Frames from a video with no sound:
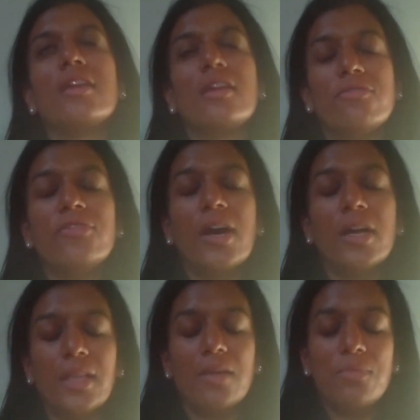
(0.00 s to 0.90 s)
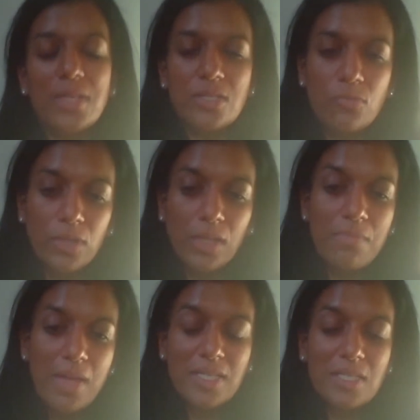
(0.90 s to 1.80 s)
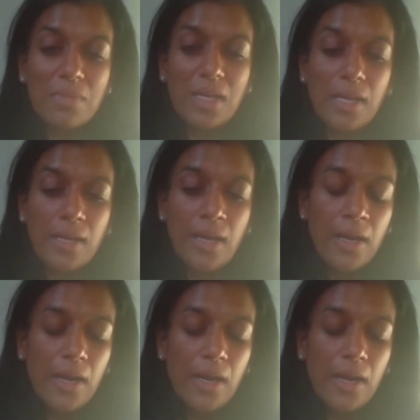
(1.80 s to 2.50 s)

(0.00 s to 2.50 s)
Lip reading: think of fondly, because it really makes me